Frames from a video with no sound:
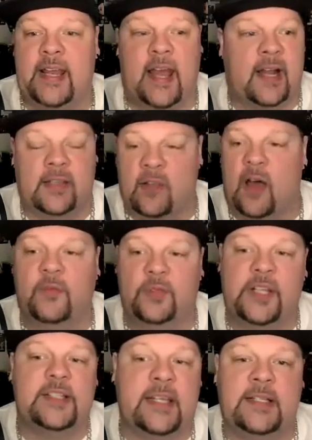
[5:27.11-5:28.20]
And I love what they
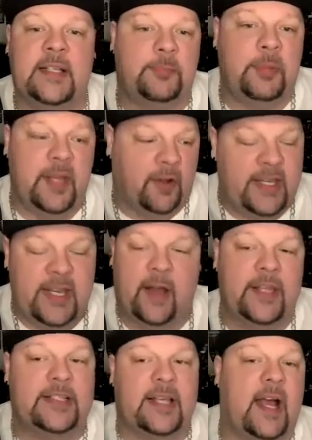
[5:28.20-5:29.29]
did in this PLE, how
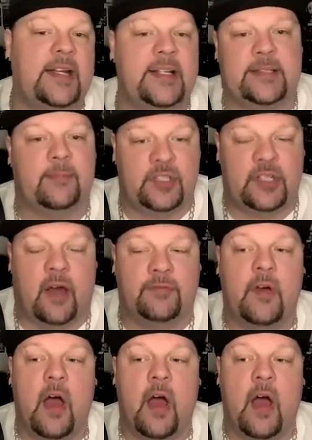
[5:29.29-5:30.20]
they tied in some stuff